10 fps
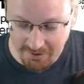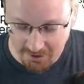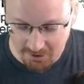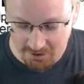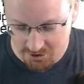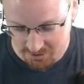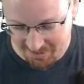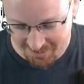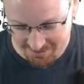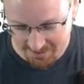encourage you
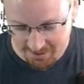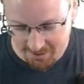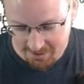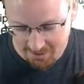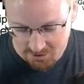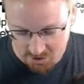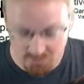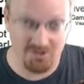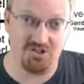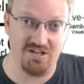guys,
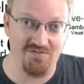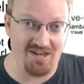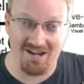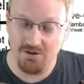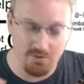Twitch TV. I know